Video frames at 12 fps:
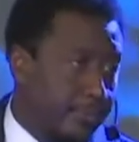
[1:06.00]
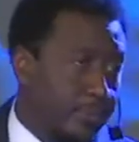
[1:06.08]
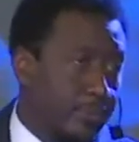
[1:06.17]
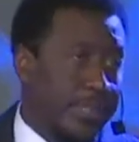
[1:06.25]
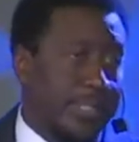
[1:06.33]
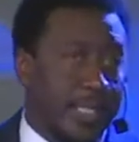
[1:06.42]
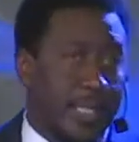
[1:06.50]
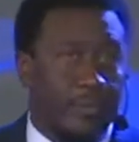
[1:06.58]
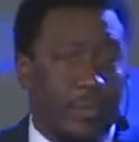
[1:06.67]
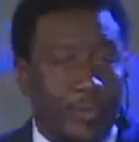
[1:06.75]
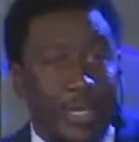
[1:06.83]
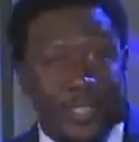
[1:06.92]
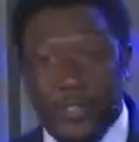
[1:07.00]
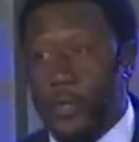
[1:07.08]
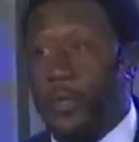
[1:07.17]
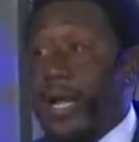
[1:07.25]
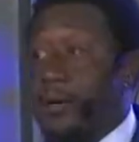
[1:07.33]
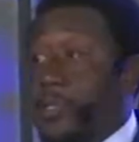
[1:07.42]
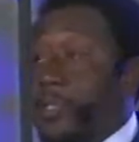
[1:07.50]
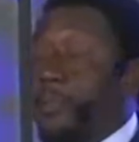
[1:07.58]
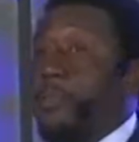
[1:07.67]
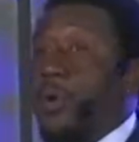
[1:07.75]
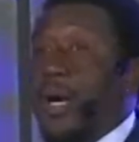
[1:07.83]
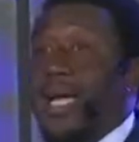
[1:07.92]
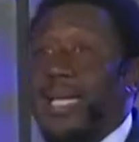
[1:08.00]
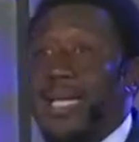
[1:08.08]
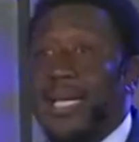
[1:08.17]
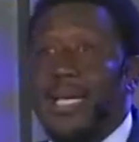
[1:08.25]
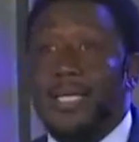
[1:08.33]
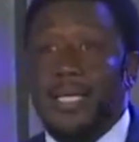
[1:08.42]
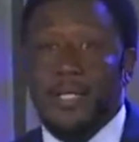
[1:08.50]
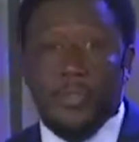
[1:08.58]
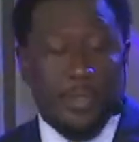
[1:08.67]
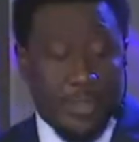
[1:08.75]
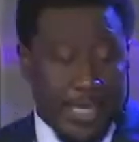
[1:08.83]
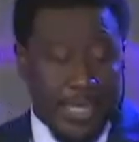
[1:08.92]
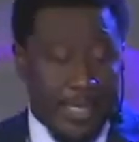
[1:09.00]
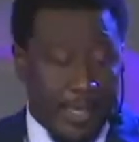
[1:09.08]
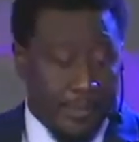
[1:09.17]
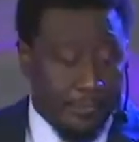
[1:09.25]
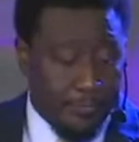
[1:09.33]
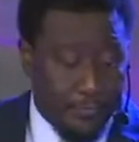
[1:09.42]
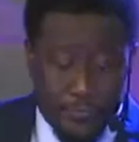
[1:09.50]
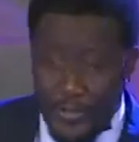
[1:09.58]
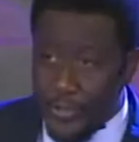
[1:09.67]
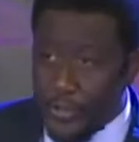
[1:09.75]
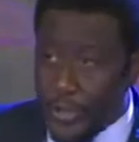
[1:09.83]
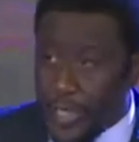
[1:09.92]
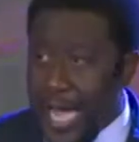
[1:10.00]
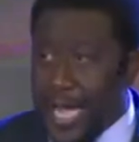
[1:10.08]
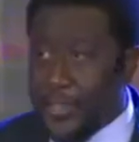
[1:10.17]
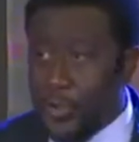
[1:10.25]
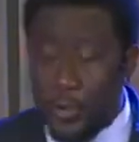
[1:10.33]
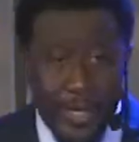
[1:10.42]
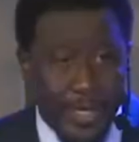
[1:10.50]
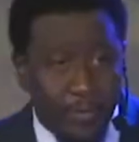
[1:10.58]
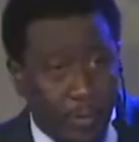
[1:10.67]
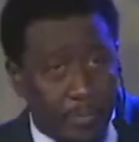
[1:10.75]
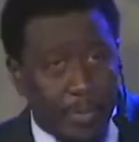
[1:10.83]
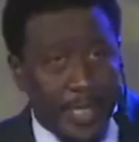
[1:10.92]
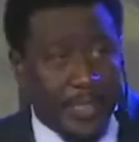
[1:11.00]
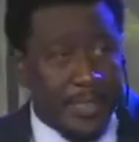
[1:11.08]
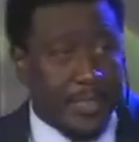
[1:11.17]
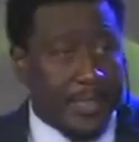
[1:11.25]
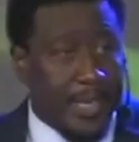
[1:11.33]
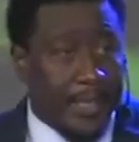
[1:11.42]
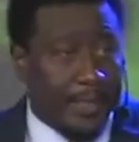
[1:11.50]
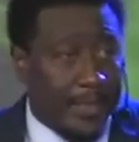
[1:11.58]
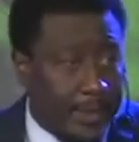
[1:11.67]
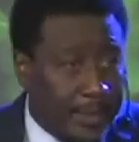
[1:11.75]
We took it and run with it. I told you when I was a little boy, they used to say that fish and ice cream would make you sick.